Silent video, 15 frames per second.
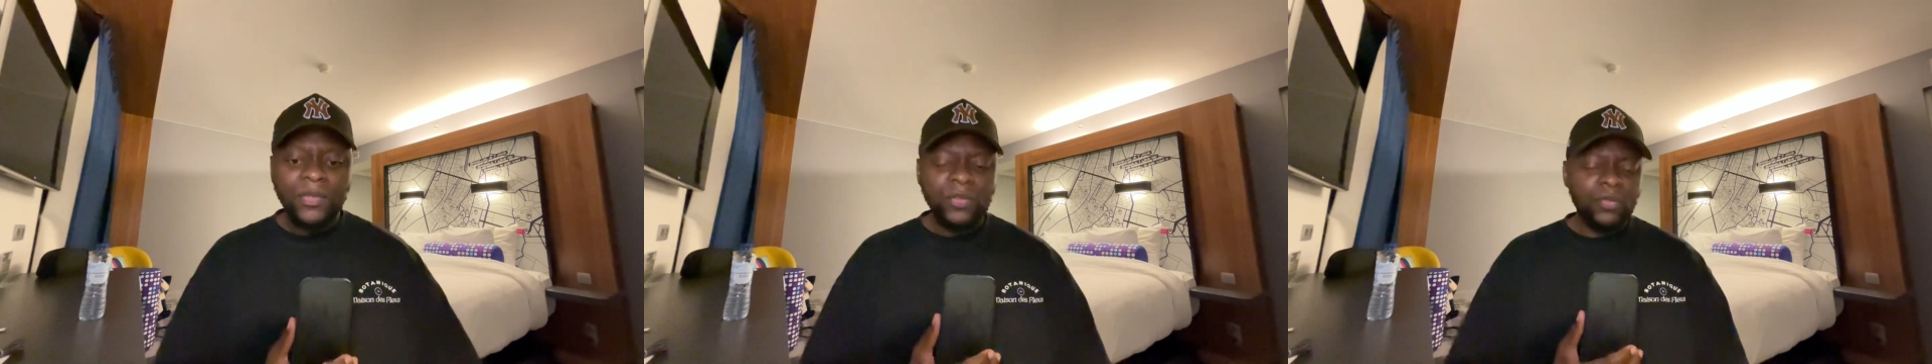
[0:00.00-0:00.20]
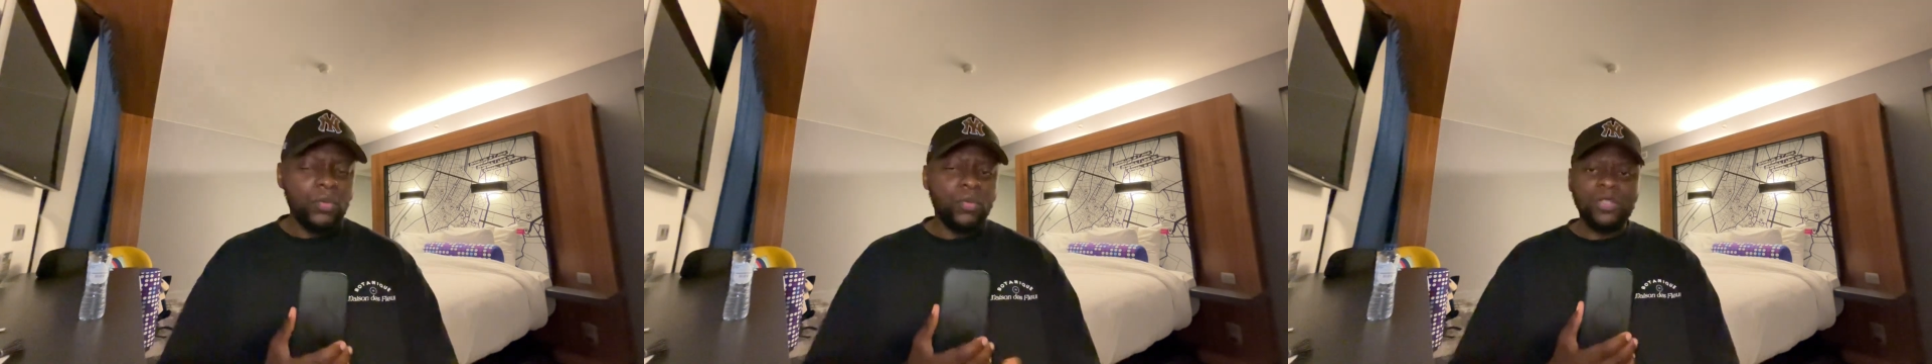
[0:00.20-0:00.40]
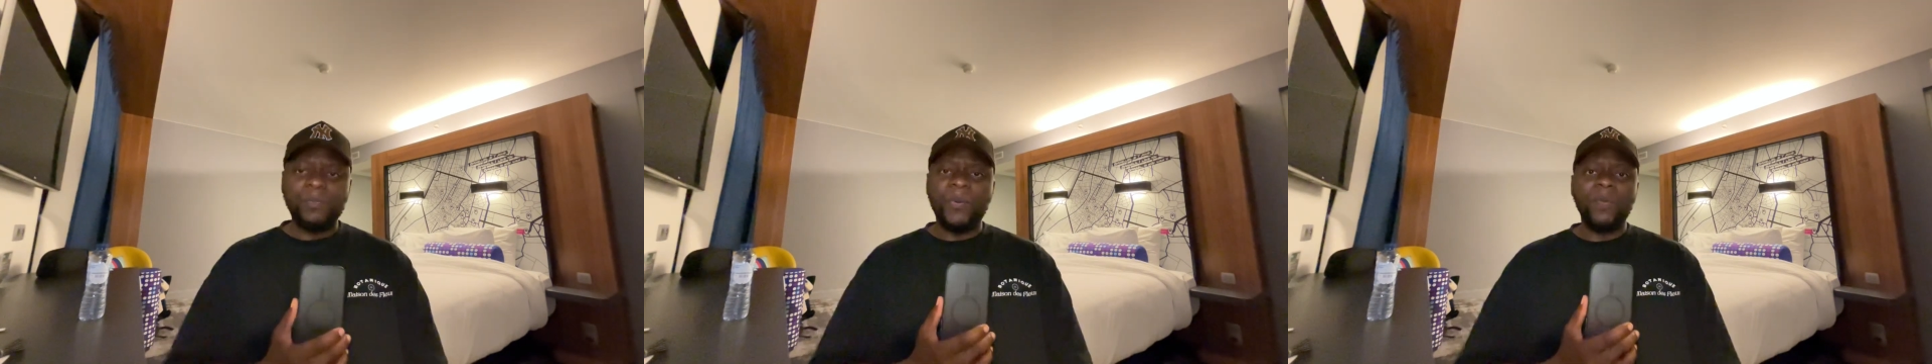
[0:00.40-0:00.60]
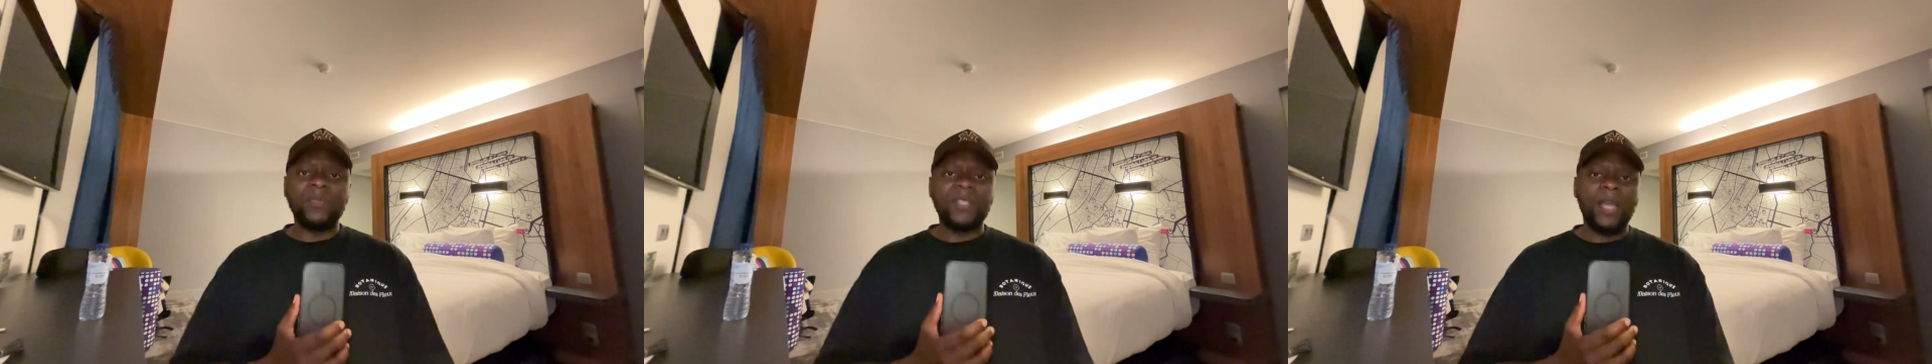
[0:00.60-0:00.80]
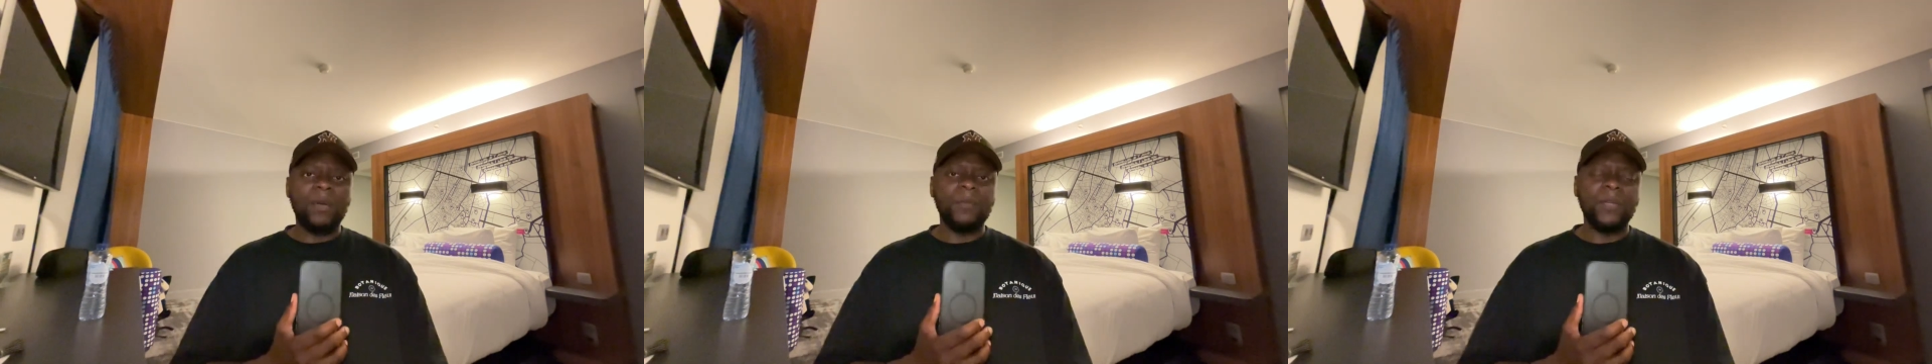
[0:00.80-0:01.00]
talks broke
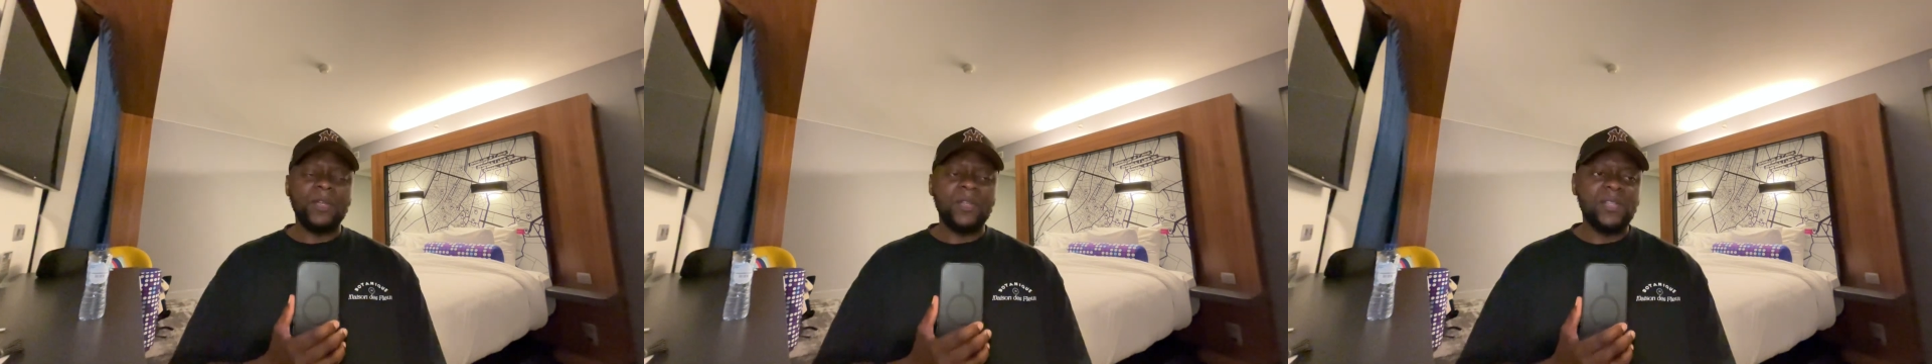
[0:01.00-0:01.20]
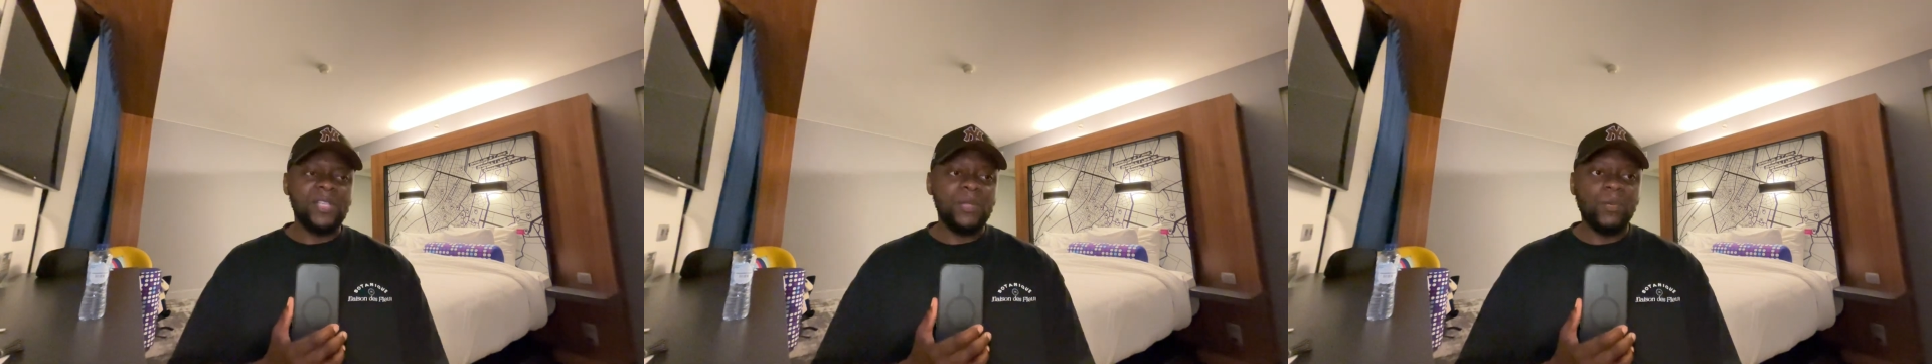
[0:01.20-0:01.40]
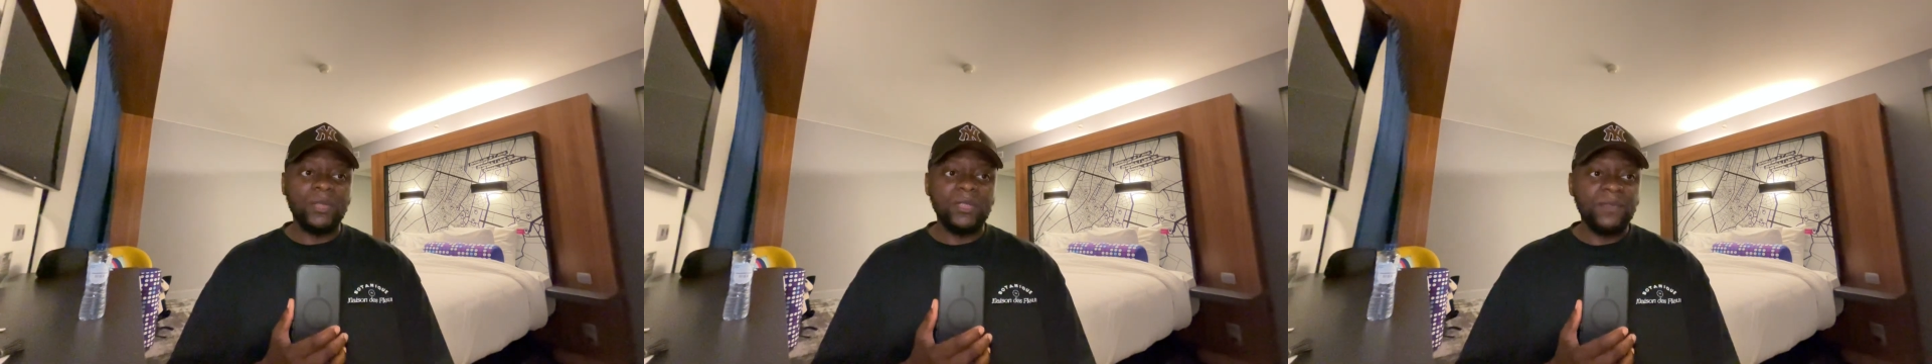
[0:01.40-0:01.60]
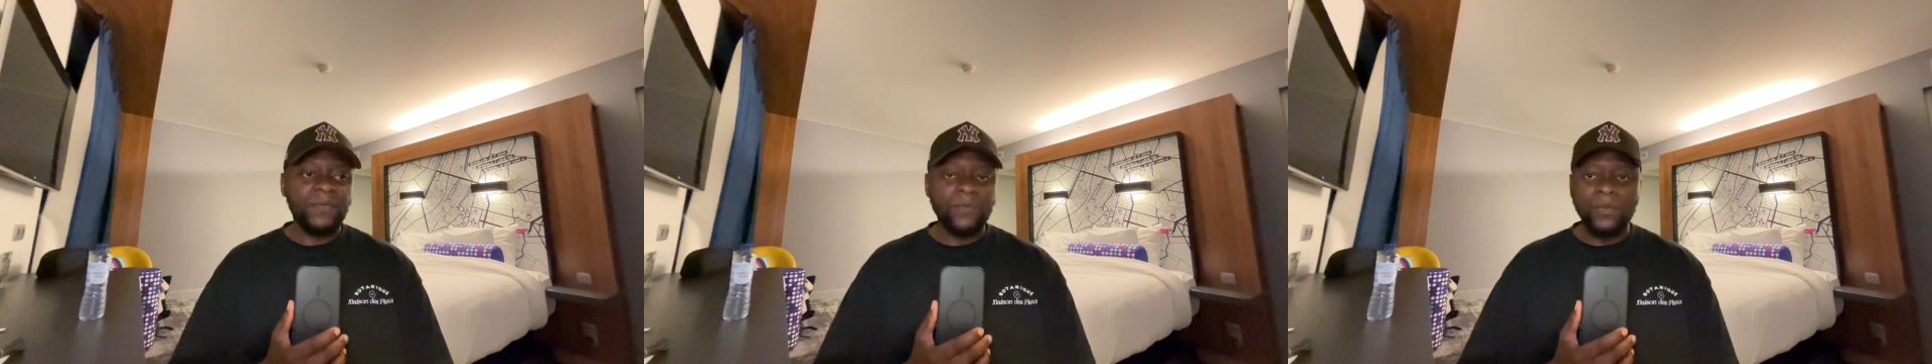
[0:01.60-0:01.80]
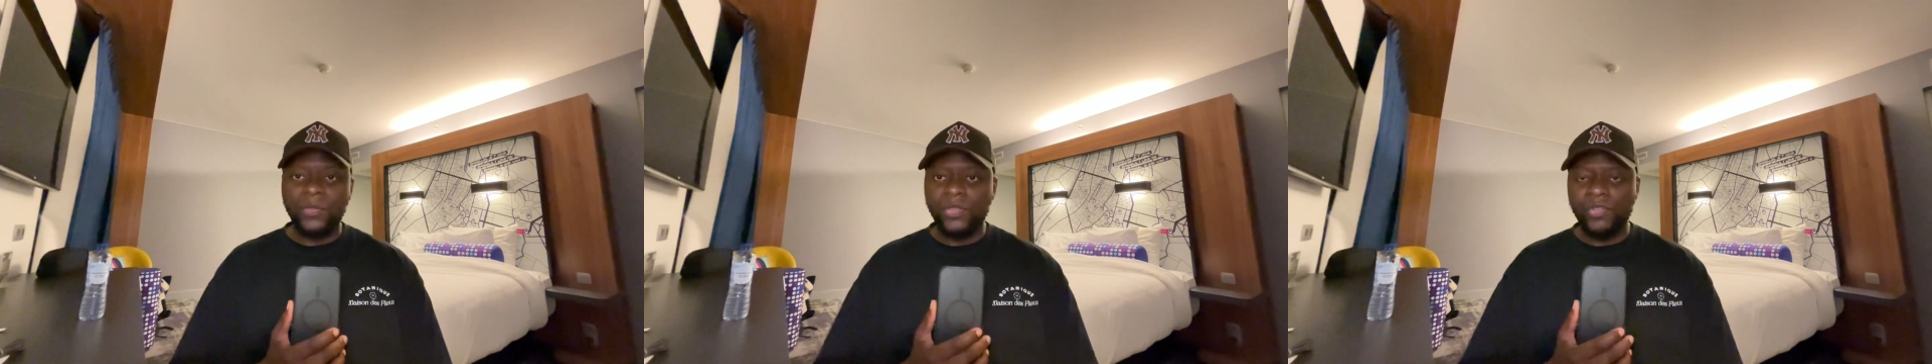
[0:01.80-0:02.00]
down because he wanted
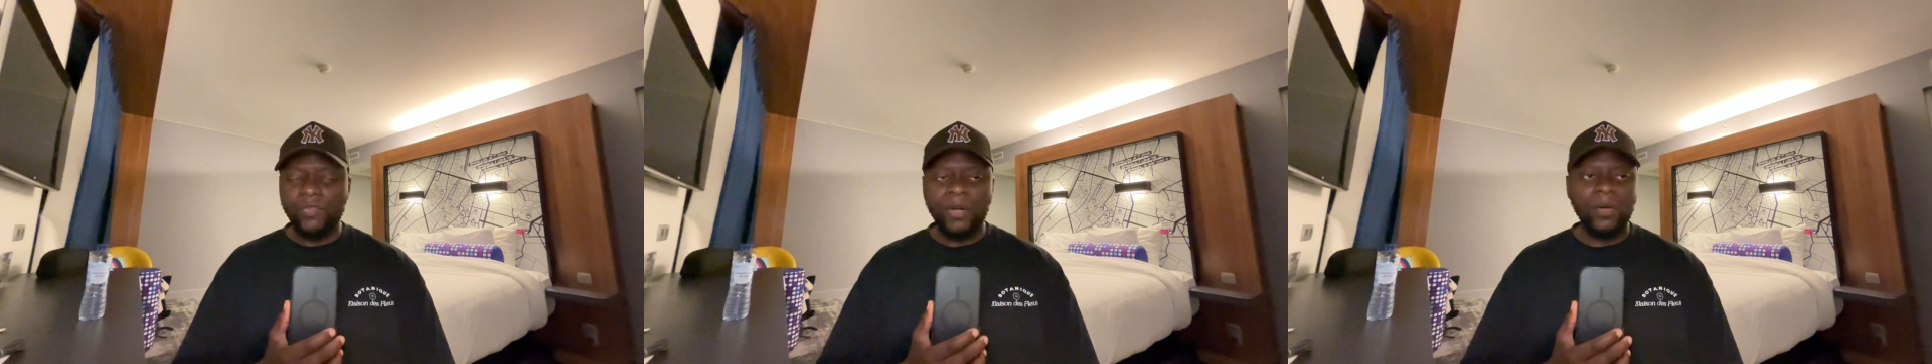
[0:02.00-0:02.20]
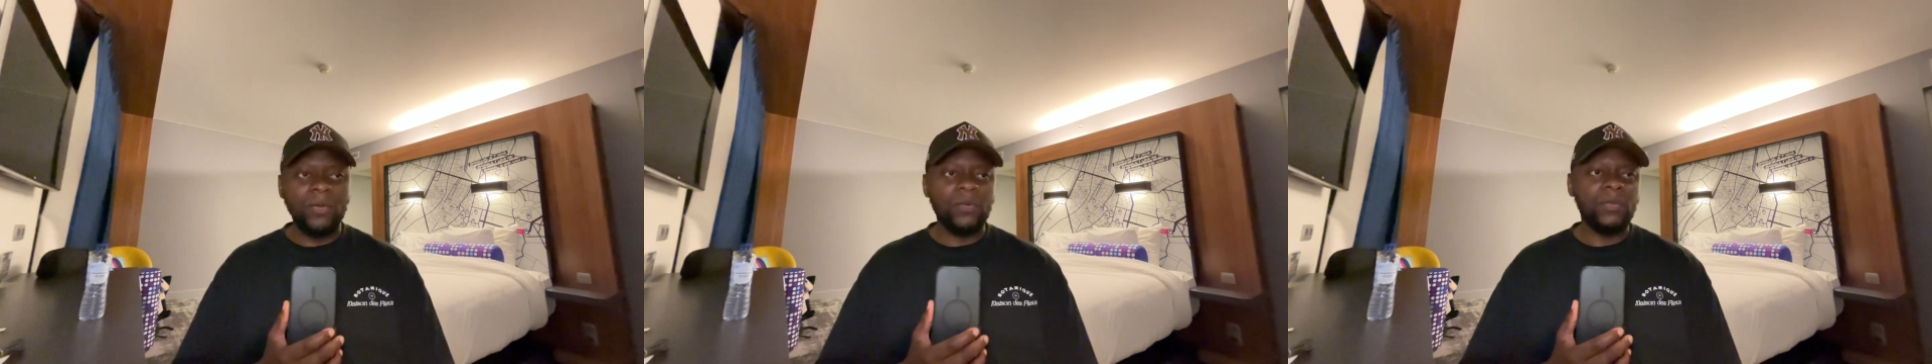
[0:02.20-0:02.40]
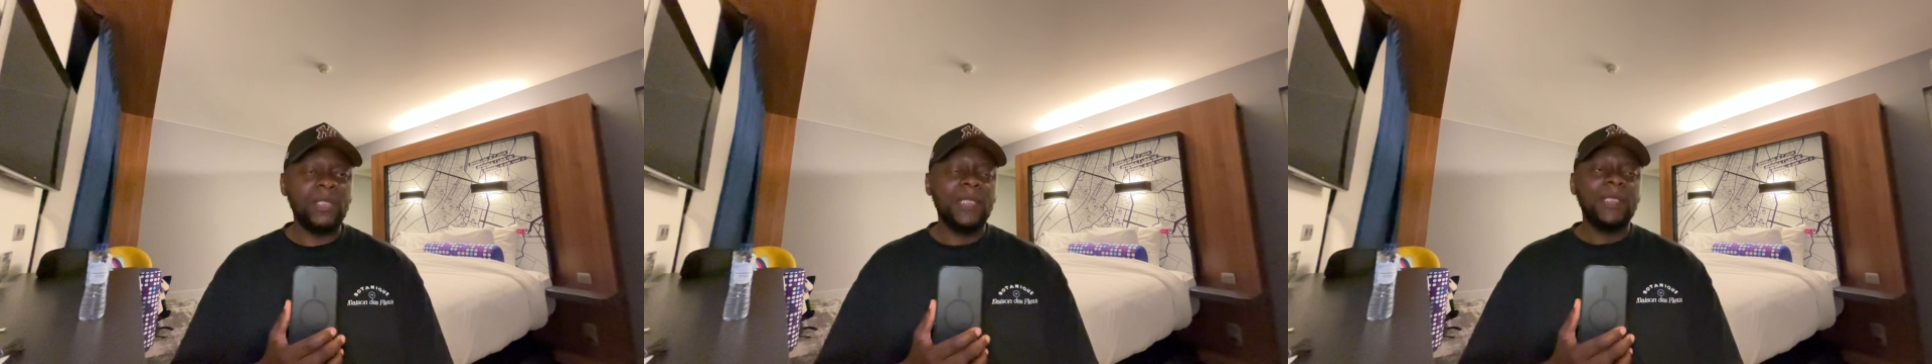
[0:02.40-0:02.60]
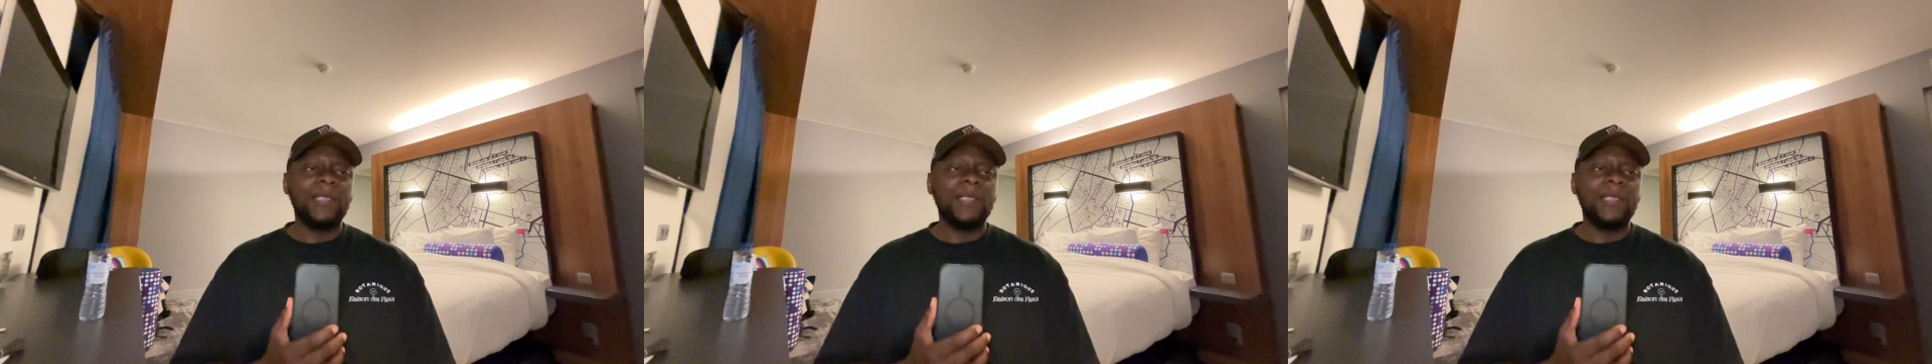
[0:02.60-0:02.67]
full control.